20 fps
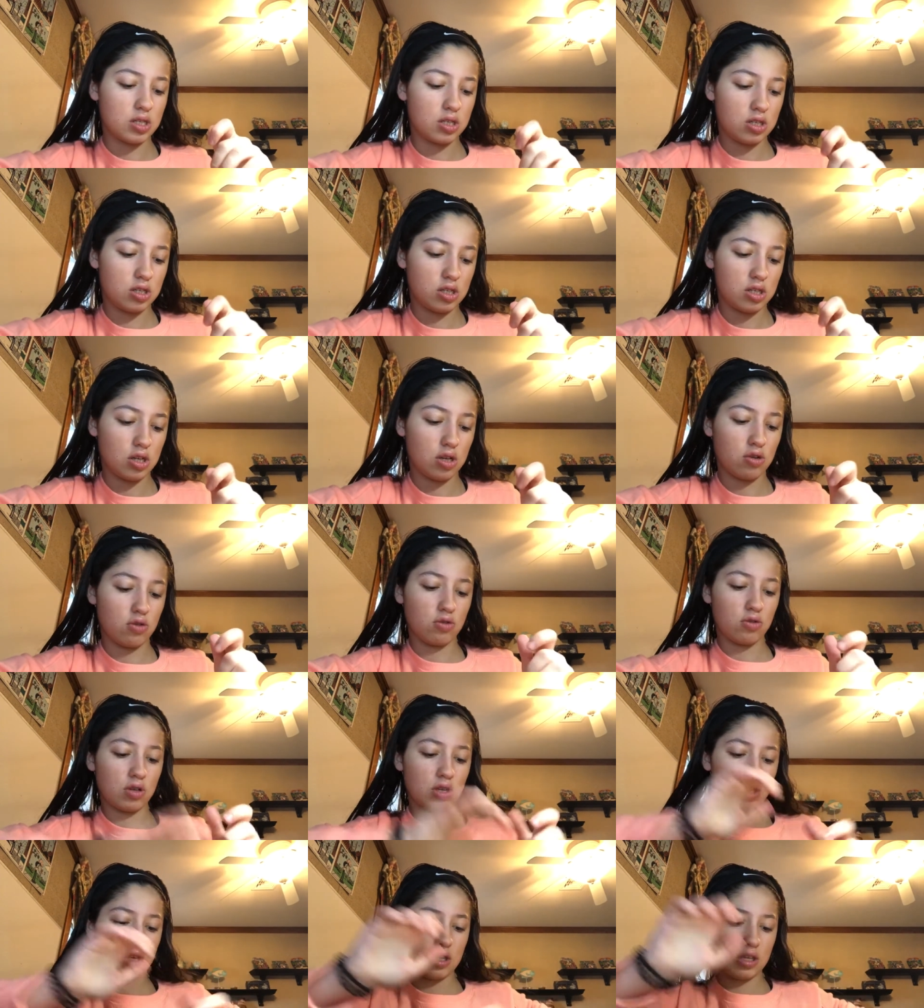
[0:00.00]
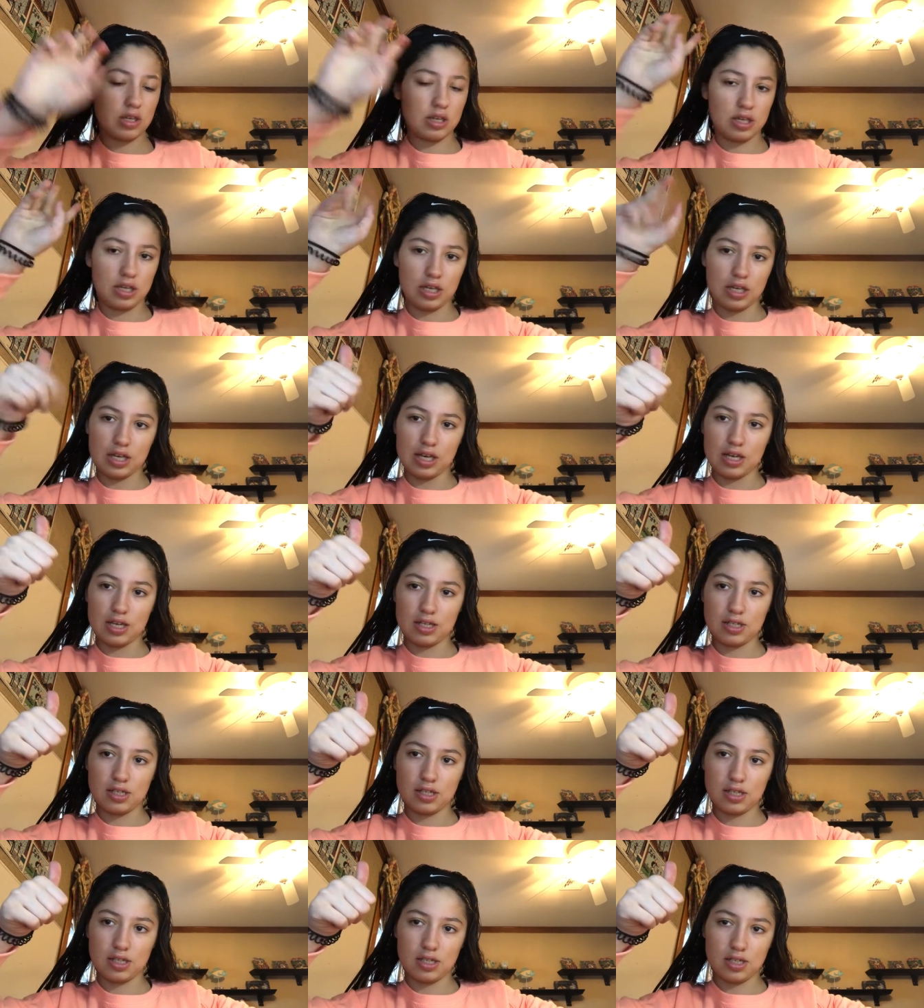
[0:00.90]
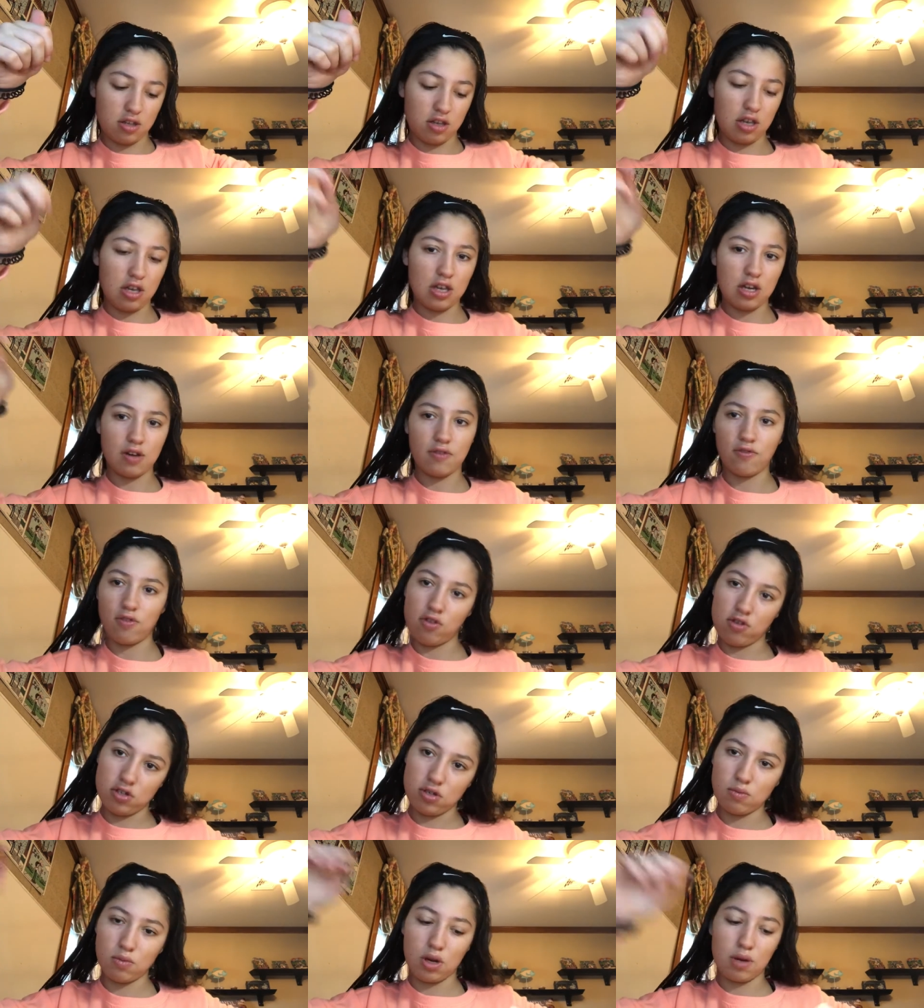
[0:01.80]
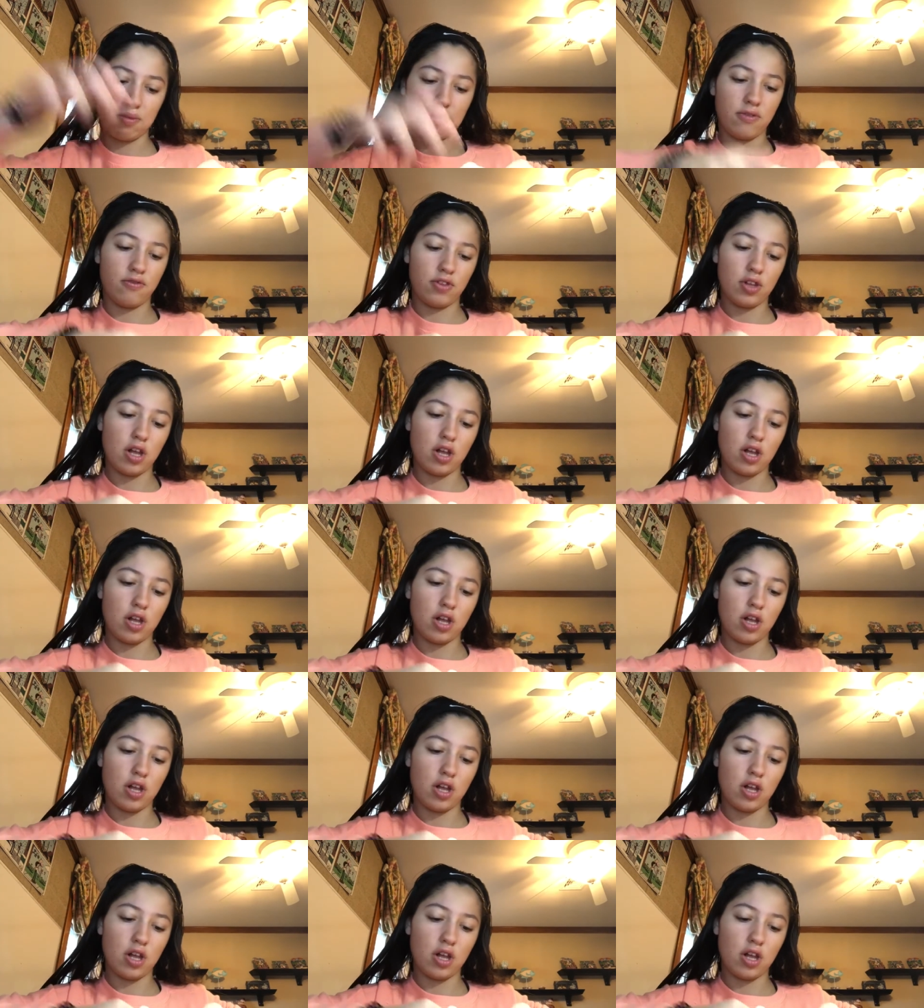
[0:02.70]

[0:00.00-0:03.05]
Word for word: So, yes. And of course, I'm going to be